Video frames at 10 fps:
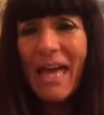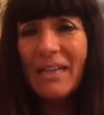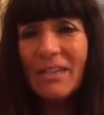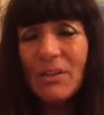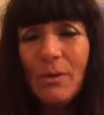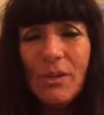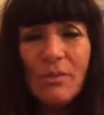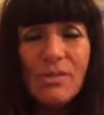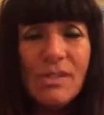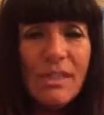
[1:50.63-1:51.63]
And
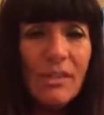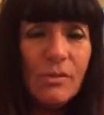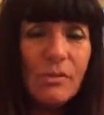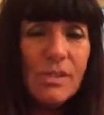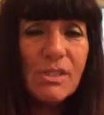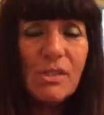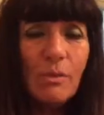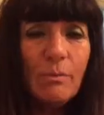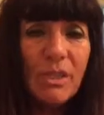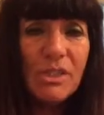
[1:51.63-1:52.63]
you're sitting through
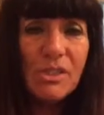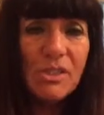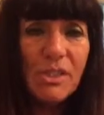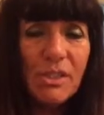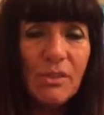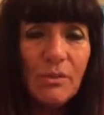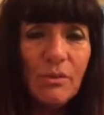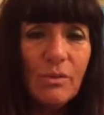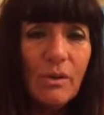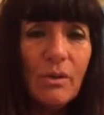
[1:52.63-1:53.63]
so much, you
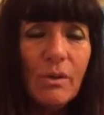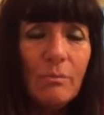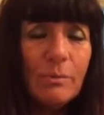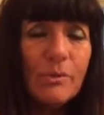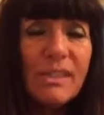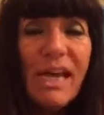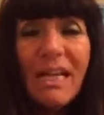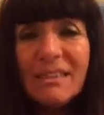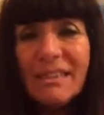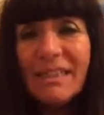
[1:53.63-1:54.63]
know,
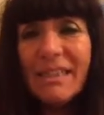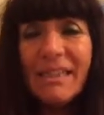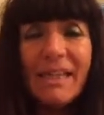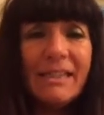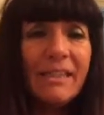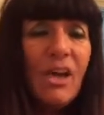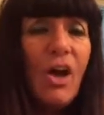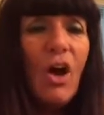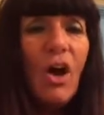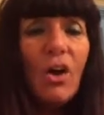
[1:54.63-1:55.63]
brutality and
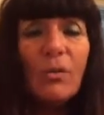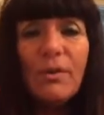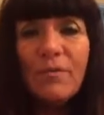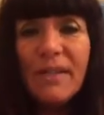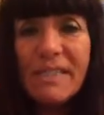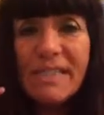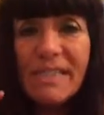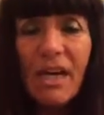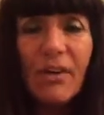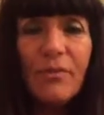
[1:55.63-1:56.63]
horrific
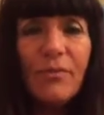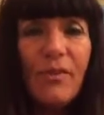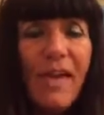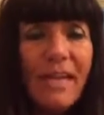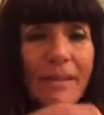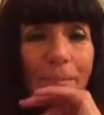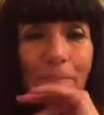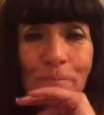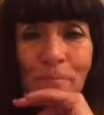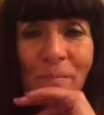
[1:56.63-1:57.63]
stuff.
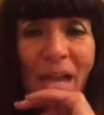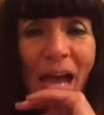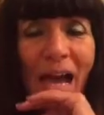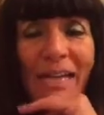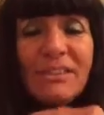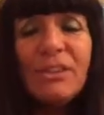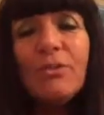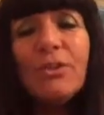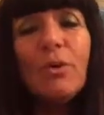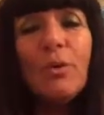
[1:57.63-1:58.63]
And I
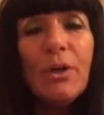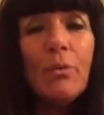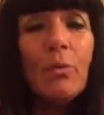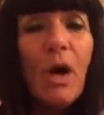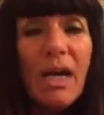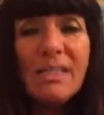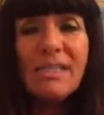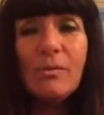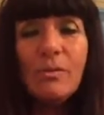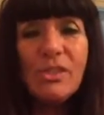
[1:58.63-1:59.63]
don't know what it
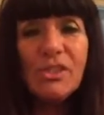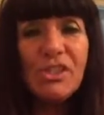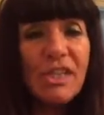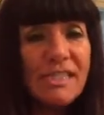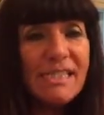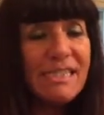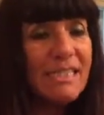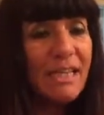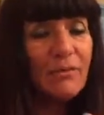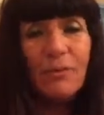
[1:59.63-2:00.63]
was. It was just
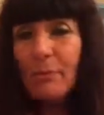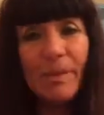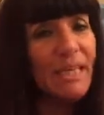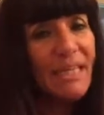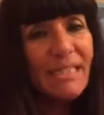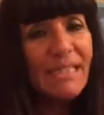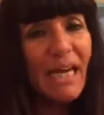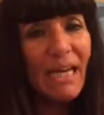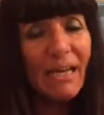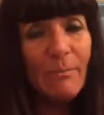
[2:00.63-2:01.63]
like, for me,
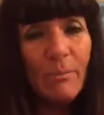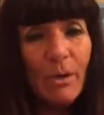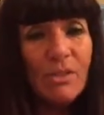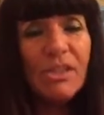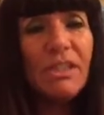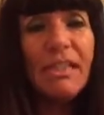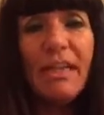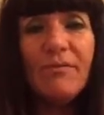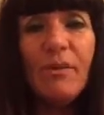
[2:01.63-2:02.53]
emotionally, I